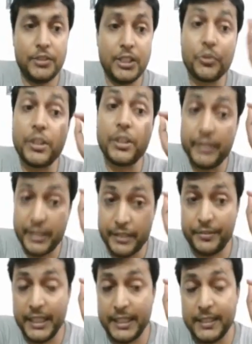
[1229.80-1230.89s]
Just to give a
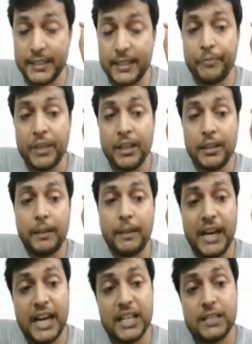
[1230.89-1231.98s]
reference, the
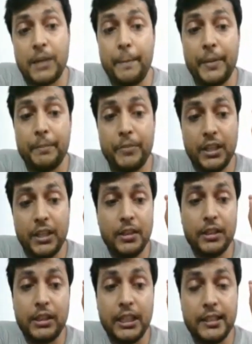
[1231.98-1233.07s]
plasma membrane,
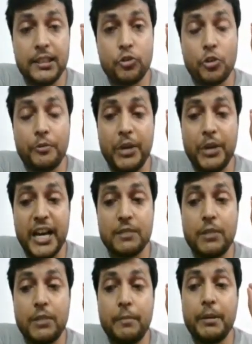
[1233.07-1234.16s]
the thickness of
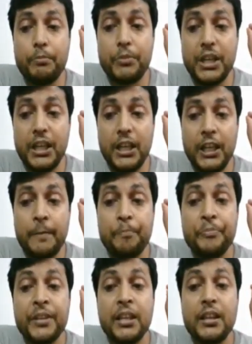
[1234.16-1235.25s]
plasma membrane
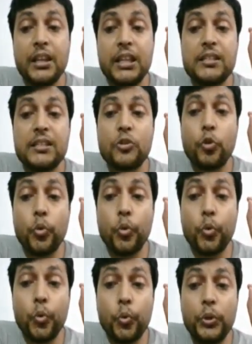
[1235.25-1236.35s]
is
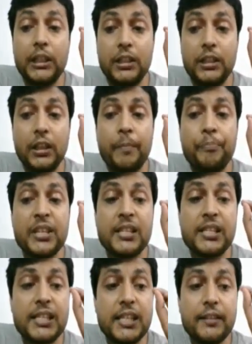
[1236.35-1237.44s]
only
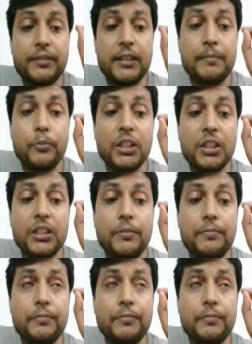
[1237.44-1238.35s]
7.5